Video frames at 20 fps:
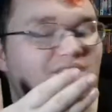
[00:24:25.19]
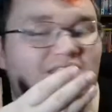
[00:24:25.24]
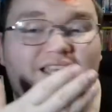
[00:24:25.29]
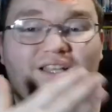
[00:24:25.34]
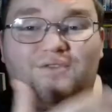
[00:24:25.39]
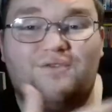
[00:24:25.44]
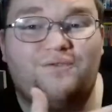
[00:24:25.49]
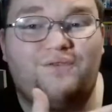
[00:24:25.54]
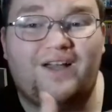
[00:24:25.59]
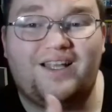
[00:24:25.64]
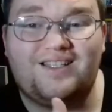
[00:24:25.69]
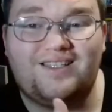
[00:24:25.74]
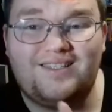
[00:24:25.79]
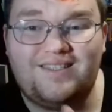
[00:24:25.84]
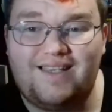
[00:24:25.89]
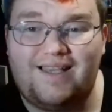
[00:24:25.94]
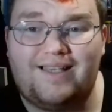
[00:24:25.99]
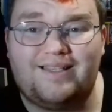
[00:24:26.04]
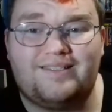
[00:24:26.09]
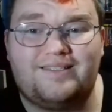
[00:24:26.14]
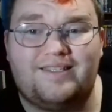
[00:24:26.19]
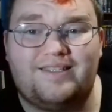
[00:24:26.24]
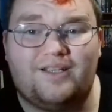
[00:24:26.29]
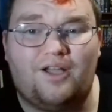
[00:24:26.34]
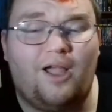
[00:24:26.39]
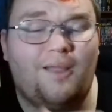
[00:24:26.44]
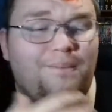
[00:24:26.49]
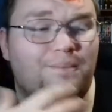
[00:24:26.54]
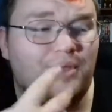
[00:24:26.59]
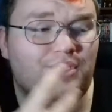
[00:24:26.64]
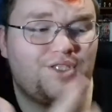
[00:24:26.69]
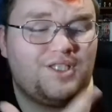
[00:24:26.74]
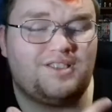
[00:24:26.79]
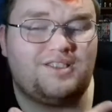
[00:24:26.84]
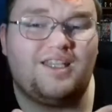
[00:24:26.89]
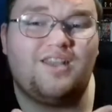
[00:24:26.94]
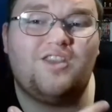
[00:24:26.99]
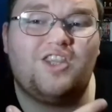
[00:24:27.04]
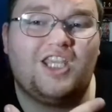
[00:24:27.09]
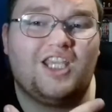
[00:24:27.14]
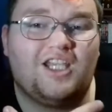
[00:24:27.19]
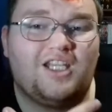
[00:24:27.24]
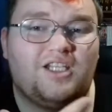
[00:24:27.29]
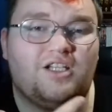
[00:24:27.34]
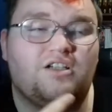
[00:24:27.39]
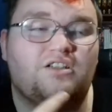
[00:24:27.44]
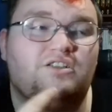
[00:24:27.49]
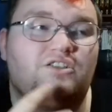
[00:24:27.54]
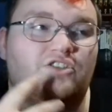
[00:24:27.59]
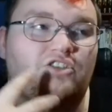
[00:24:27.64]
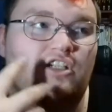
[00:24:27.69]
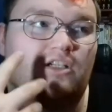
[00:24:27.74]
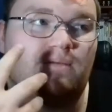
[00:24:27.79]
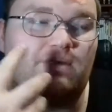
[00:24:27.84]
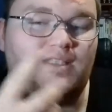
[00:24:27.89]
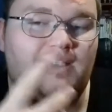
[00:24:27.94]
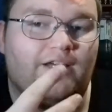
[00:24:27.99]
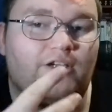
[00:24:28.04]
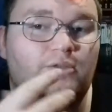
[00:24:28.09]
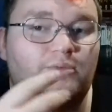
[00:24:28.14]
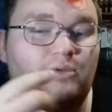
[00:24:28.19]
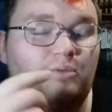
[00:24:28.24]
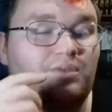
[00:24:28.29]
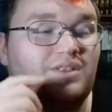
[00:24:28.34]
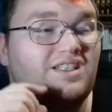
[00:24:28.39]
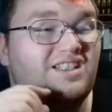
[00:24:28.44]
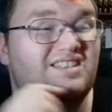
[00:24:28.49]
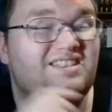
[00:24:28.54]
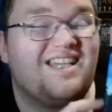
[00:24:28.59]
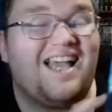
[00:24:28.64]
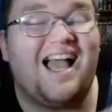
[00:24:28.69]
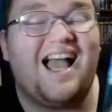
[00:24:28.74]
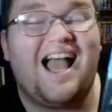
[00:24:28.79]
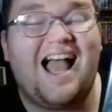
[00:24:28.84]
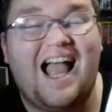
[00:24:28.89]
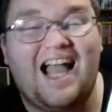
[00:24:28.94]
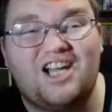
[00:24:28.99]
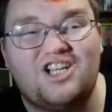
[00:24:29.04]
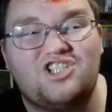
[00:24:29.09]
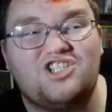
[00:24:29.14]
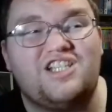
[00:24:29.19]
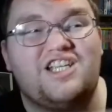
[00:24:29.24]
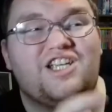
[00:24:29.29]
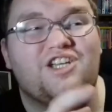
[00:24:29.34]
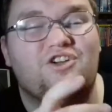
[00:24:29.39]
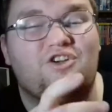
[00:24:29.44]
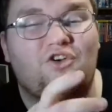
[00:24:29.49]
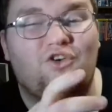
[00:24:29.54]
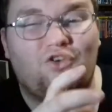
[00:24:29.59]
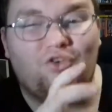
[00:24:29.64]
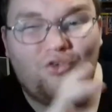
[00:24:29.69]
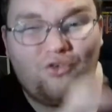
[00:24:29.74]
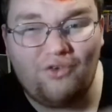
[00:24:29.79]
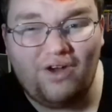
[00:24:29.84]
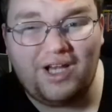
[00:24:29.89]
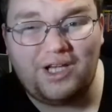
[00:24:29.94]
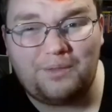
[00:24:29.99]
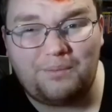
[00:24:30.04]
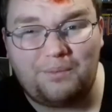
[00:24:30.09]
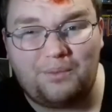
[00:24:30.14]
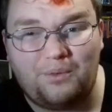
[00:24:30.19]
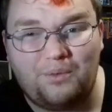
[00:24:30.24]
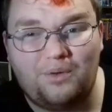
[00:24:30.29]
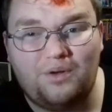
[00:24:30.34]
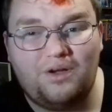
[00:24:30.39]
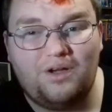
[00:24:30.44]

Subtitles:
It's fantastic. I put this in thinking, oh, this is going to be terrible, but this is actually incredible.